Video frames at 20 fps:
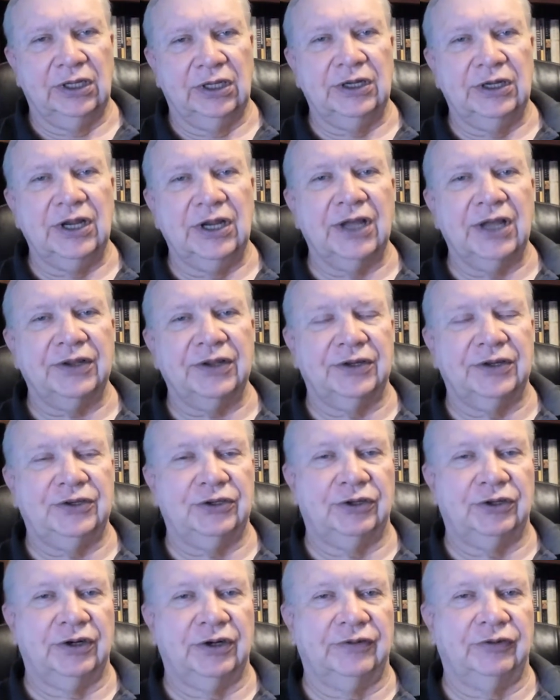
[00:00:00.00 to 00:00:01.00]
Not that
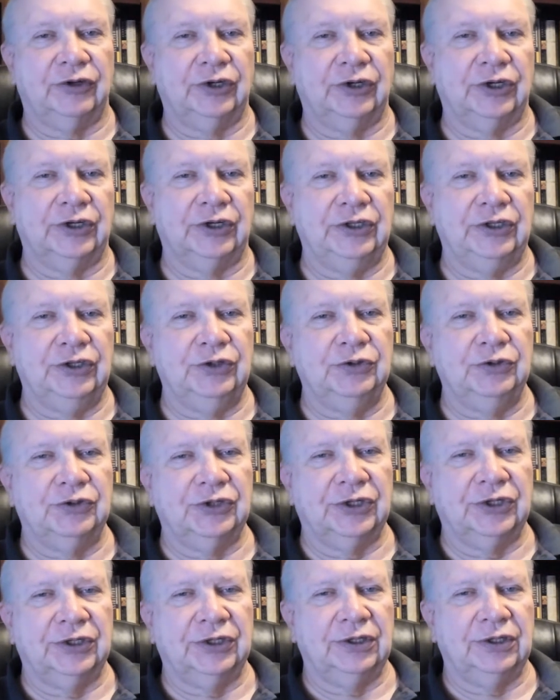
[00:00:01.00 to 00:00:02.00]
you're ever going to use
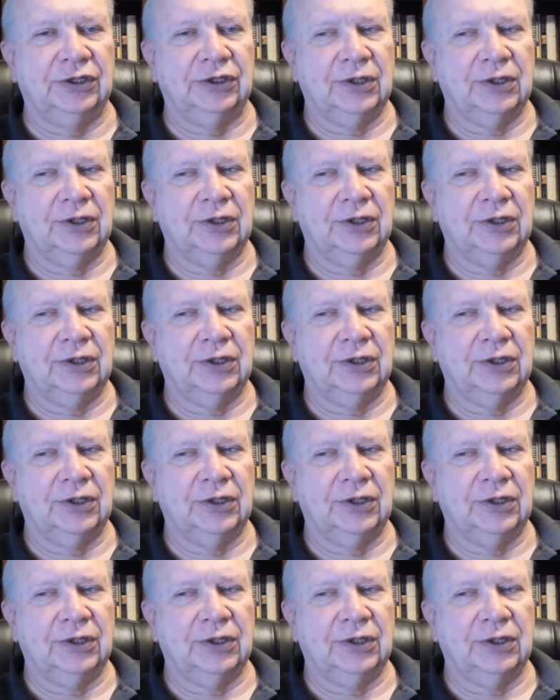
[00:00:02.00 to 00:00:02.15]
it,